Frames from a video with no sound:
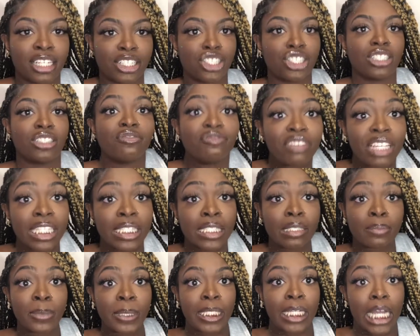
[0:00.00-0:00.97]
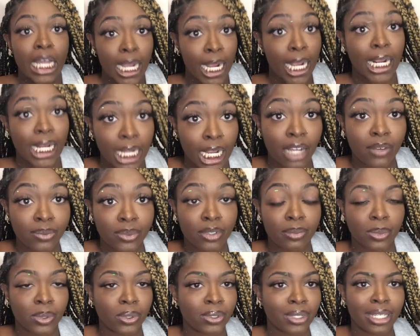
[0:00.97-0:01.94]
she's visibly
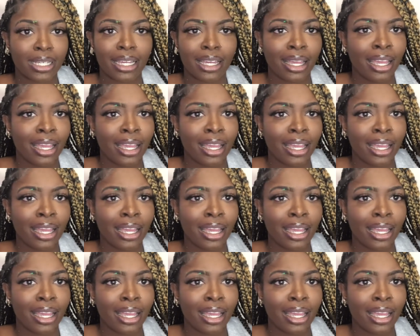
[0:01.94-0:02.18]
uncomfortable.